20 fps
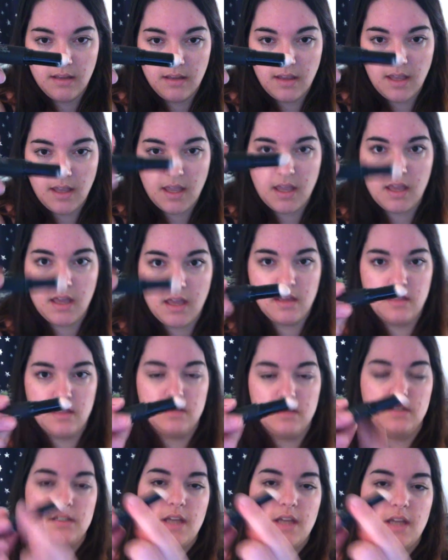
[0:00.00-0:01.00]

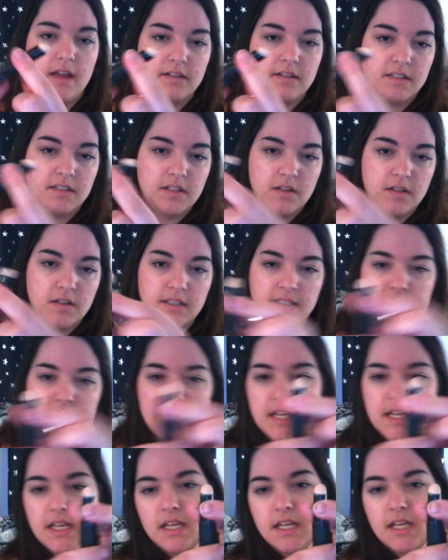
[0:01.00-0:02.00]
And as you can
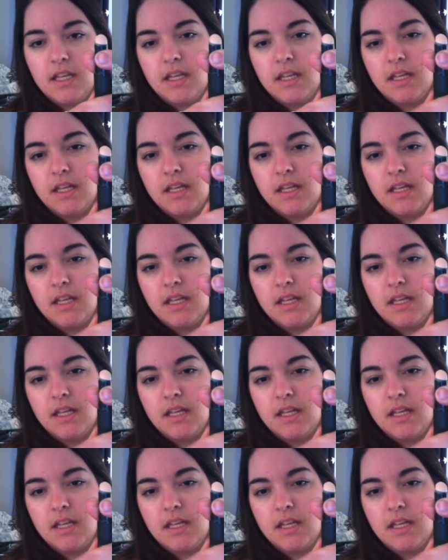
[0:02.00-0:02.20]
see,